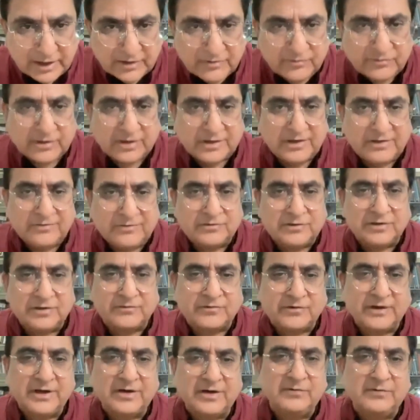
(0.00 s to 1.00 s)
intra-regional
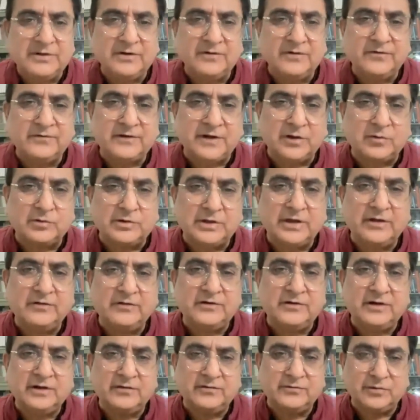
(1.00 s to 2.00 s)
trade within South
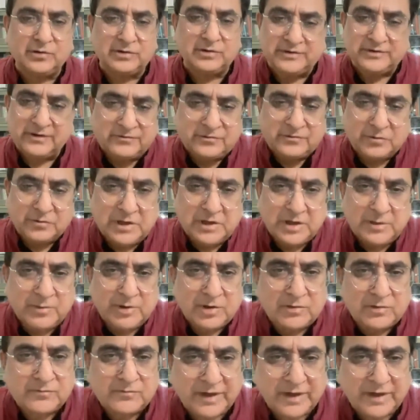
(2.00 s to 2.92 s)
Asia is just only about